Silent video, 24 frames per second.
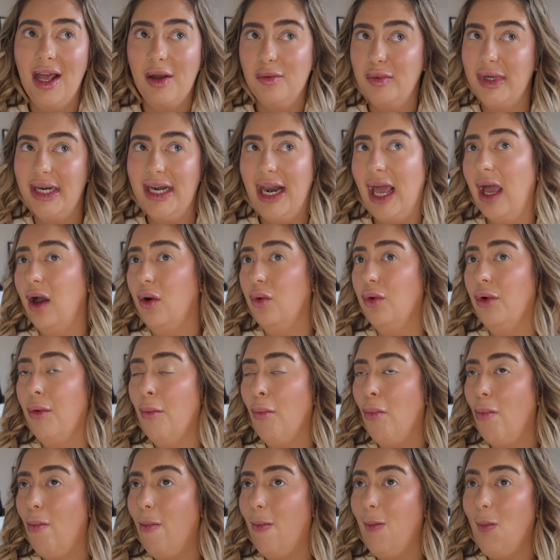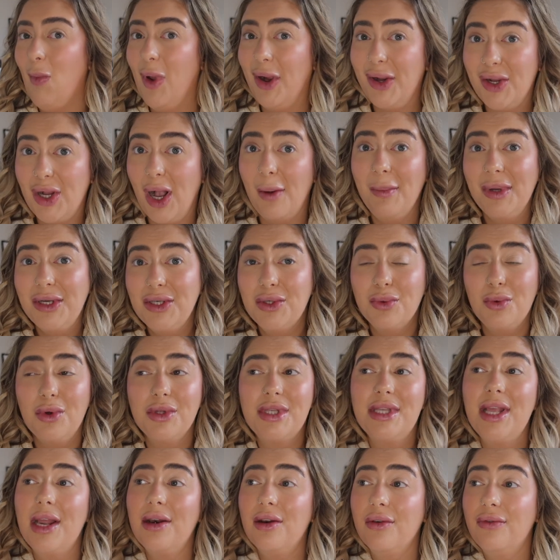And we're now like coming
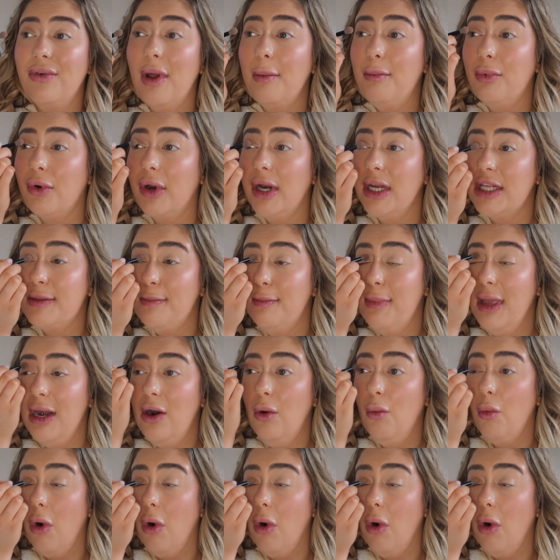towards the end of February. It's been a